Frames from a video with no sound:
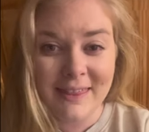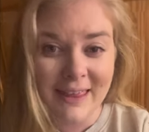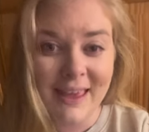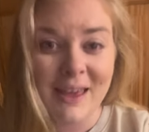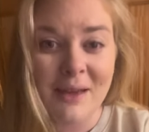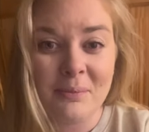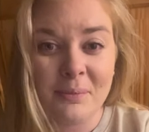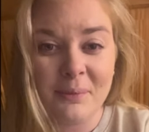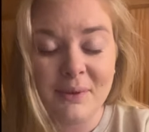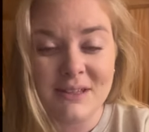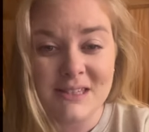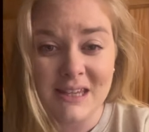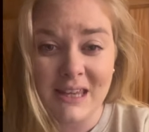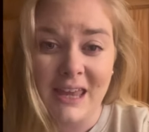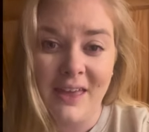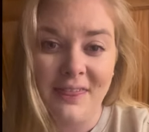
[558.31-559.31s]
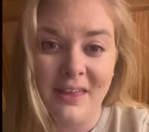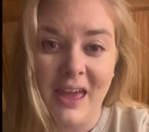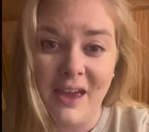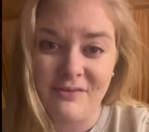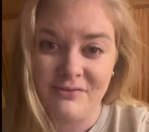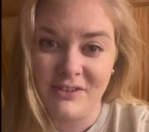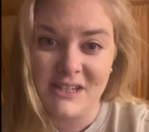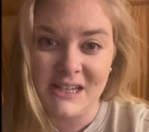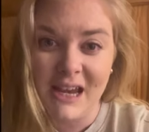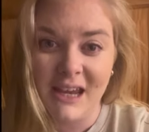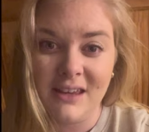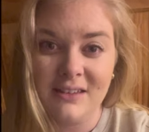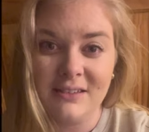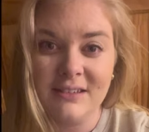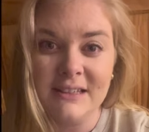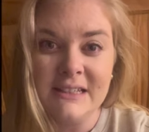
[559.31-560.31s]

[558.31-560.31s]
the hip together every day